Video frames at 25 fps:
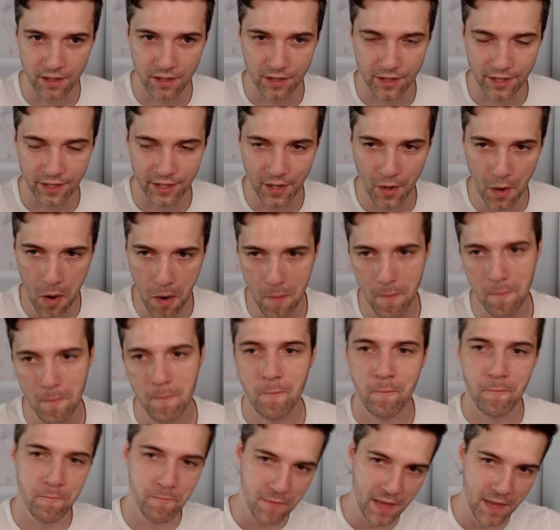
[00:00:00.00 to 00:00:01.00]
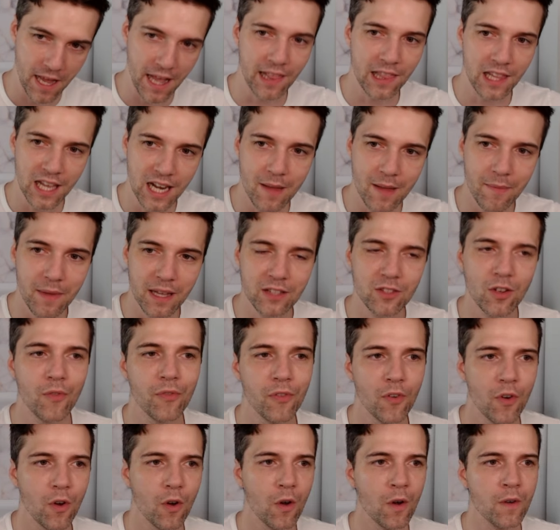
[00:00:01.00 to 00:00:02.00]
So a little bit
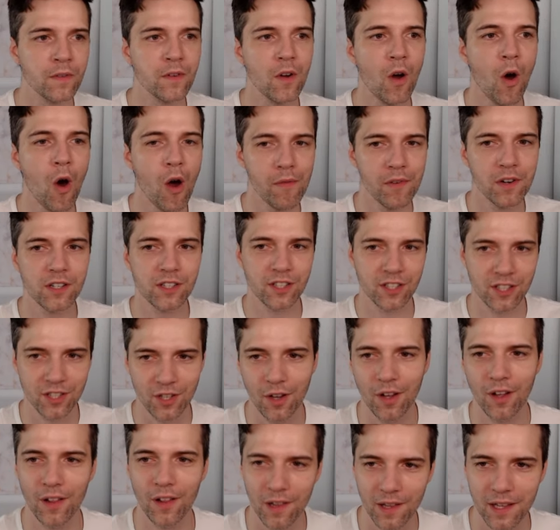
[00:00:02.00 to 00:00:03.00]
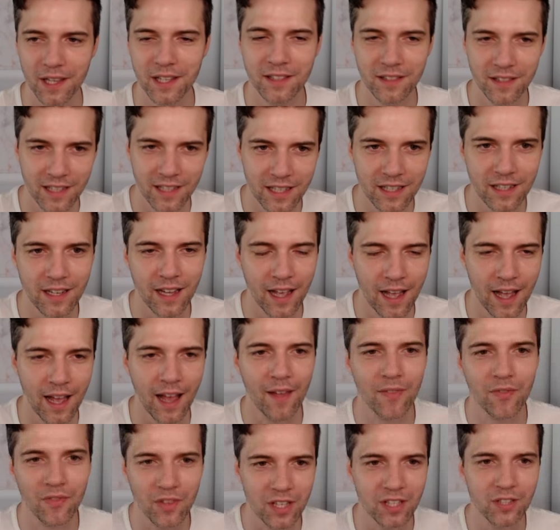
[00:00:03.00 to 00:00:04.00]
of oversold in
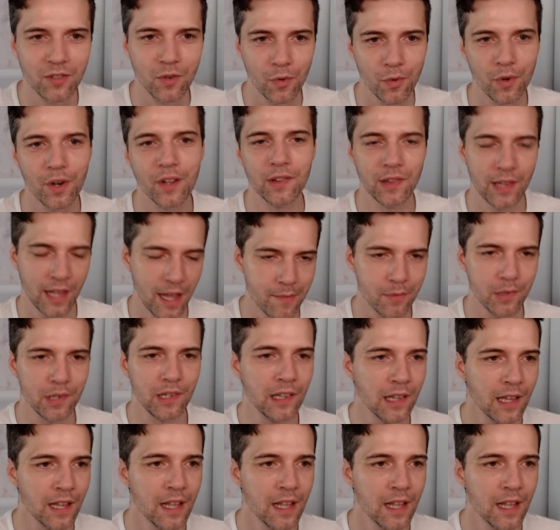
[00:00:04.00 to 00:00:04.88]
at this current level.